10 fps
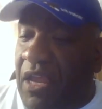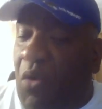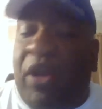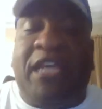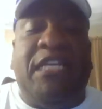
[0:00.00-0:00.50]

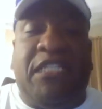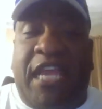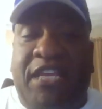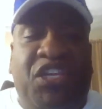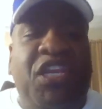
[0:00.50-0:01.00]

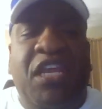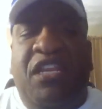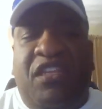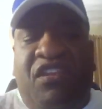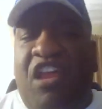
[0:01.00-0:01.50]
organization,
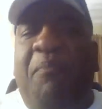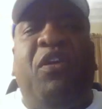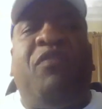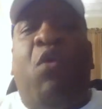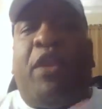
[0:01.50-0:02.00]

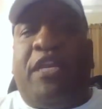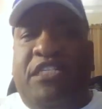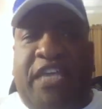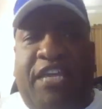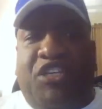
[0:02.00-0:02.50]
number of
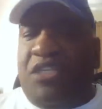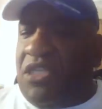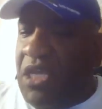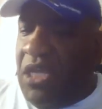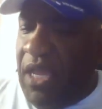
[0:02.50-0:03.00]

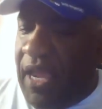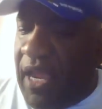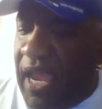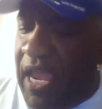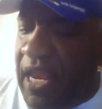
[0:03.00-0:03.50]
organizations,
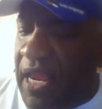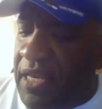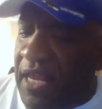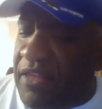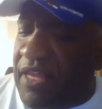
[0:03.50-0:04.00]

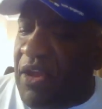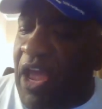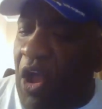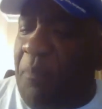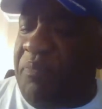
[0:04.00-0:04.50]
and they'll
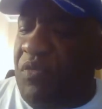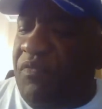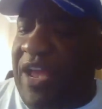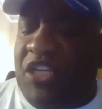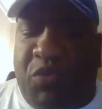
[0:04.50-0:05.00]
help
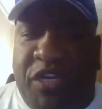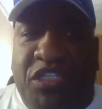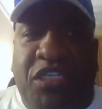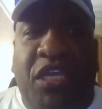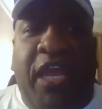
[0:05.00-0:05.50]

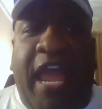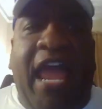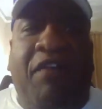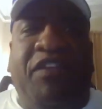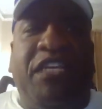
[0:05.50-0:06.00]
veterans
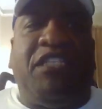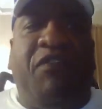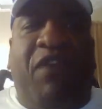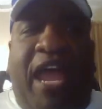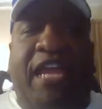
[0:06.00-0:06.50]
have this
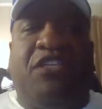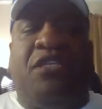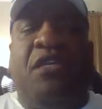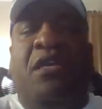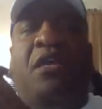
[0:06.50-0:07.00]

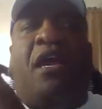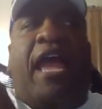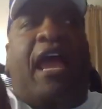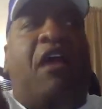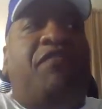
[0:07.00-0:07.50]
device,
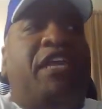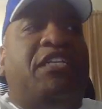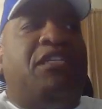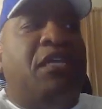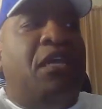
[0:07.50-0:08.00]
have
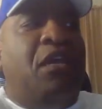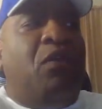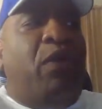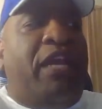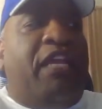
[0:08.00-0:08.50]
this
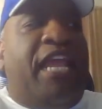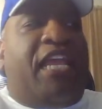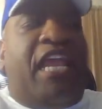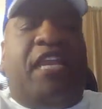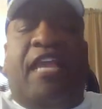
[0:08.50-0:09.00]
where
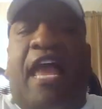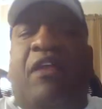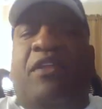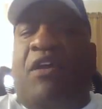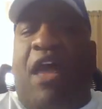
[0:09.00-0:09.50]

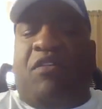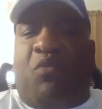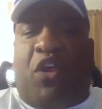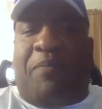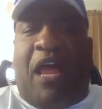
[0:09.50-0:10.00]
they'll have to
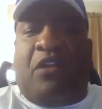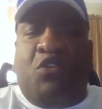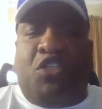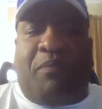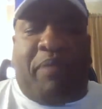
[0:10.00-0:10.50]
worry about
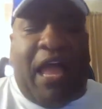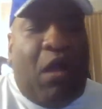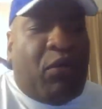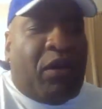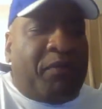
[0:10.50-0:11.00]
losing
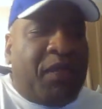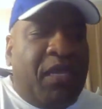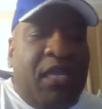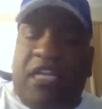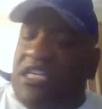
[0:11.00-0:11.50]
power.
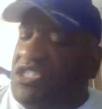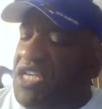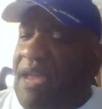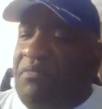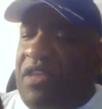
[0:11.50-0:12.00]
The
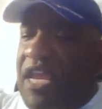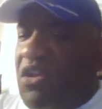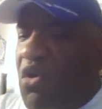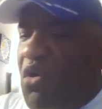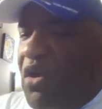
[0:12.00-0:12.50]
same thing
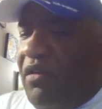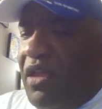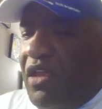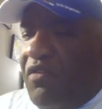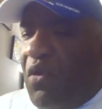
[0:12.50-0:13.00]
going
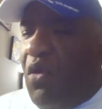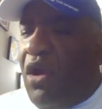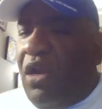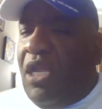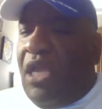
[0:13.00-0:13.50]
for